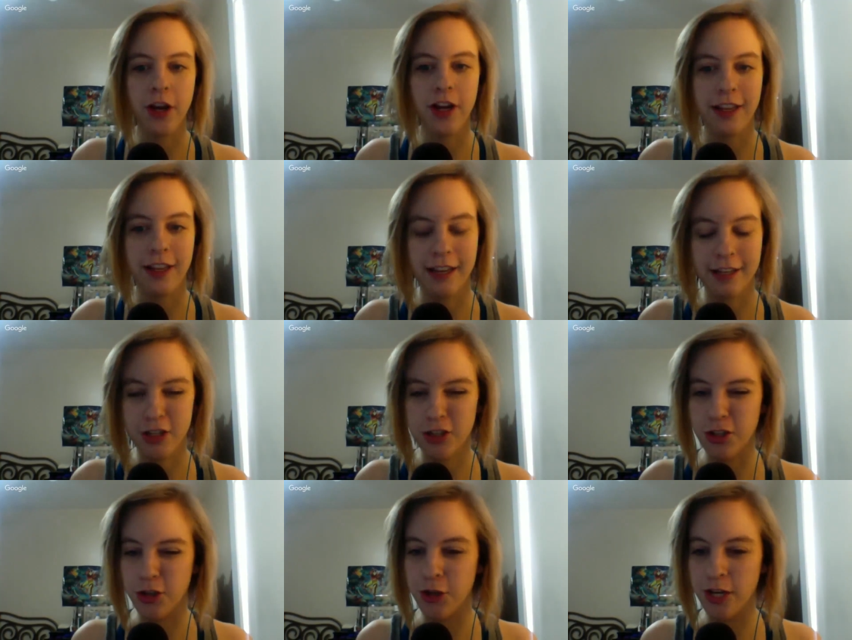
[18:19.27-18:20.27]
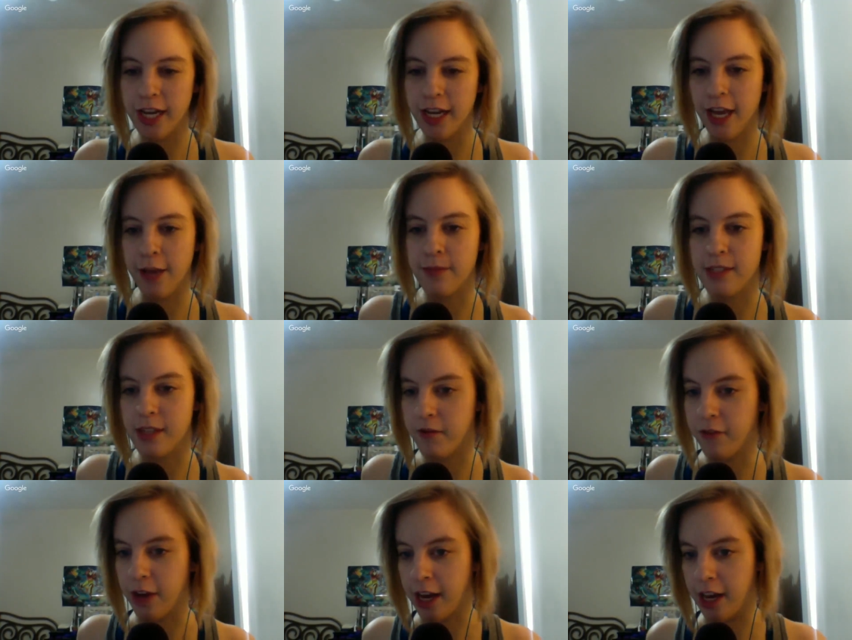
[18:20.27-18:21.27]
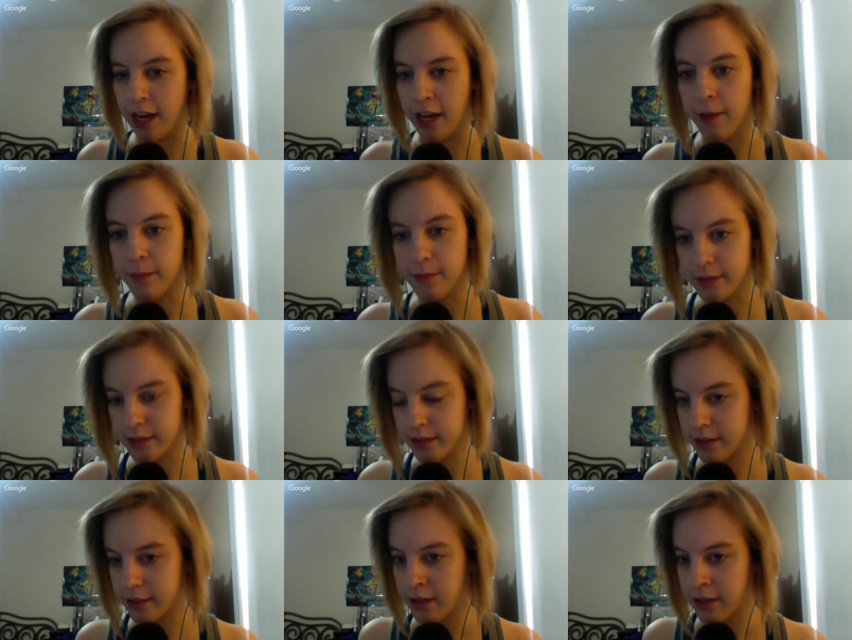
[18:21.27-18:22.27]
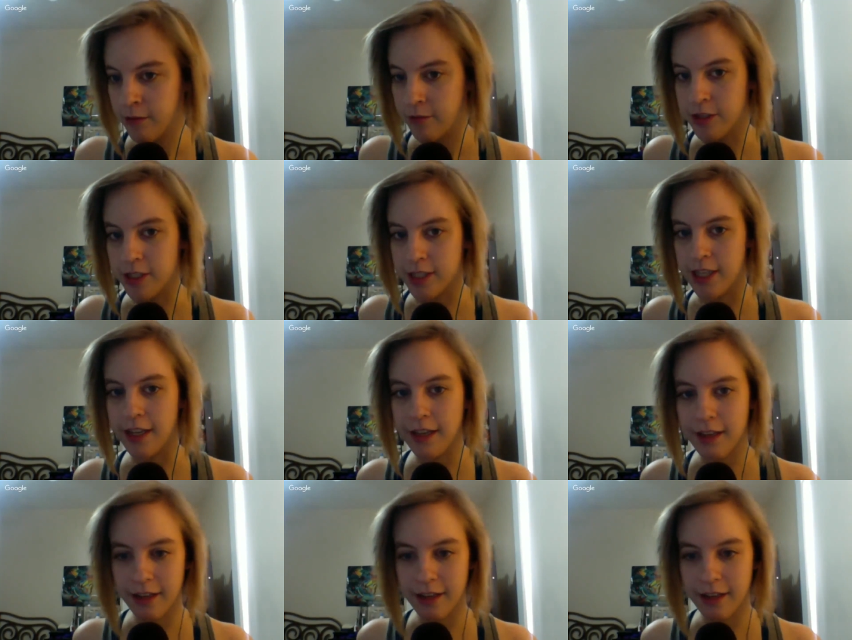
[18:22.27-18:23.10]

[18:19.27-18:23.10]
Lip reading: at like shooting games and fighting games, which is like.